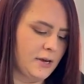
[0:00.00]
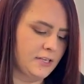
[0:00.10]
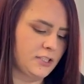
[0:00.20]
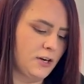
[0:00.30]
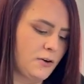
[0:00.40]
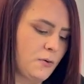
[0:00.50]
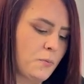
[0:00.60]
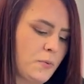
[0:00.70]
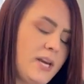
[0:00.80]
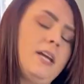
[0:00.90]
So
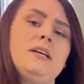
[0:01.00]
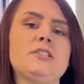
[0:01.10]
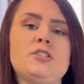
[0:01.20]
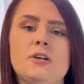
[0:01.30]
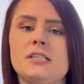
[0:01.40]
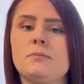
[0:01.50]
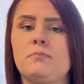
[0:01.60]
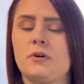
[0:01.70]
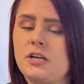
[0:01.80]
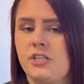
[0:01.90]
we stress
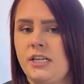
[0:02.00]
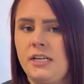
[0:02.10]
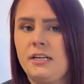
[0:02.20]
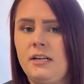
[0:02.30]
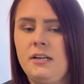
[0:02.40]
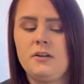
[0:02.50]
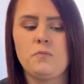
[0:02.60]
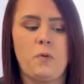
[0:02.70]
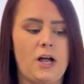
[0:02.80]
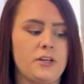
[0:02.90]
brushing
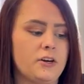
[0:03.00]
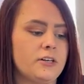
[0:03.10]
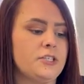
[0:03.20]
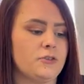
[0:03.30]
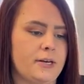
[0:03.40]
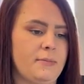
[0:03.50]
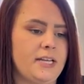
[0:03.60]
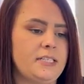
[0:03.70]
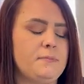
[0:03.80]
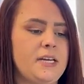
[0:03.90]
while you're in
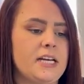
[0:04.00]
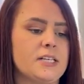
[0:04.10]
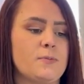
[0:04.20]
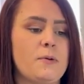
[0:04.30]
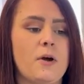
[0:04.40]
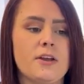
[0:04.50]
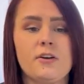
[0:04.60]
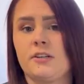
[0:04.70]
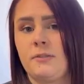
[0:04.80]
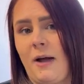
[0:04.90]
treatment because we want
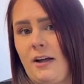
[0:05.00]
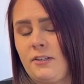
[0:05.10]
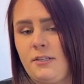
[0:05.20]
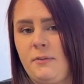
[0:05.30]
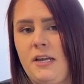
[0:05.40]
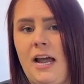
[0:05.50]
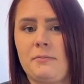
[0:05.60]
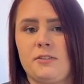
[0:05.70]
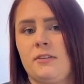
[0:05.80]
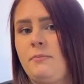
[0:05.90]
your smile to be
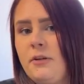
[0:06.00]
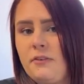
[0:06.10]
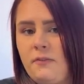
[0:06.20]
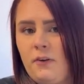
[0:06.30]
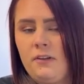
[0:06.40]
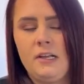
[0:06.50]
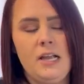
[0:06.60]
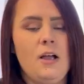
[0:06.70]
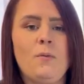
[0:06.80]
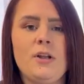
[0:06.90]
absolutely beautiful
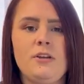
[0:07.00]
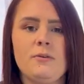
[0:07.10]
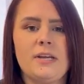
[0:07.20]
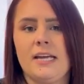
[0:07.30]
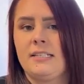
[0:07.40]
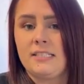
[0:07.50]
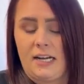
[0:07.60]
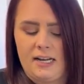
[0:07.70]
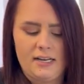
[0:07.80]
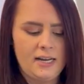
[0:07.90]
when you get
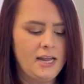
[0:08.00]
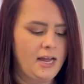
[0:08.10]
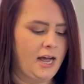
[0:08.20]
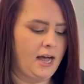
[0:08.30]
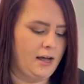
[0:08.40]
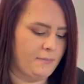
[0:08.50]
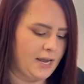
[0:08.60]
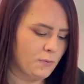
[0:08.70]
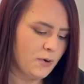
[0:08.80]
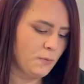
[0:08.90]
done.
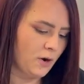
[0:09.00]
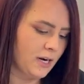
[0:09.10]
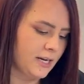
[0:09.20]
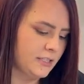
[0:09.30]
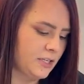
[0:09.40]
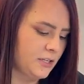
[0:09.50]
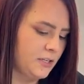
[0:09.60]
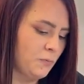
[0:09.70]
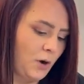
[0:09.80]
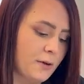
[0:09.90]
And we want
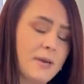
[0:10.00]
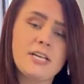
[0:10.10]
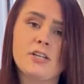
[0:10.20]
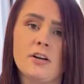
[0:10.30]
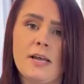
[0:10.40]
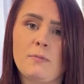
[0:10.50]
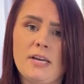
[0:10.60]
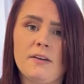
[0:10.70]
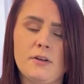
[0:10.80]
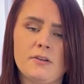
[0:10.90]
to make sure that we
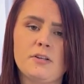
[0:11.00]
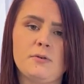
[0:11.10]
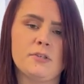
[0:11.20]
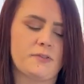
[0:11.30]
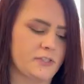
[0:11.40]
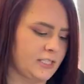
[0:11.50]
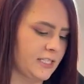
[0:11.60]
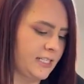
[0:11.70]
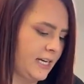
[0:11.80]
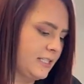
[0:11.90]
give you the tools for
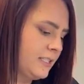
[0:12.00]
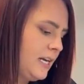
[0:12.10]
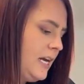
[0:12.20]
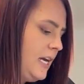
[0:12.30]
success.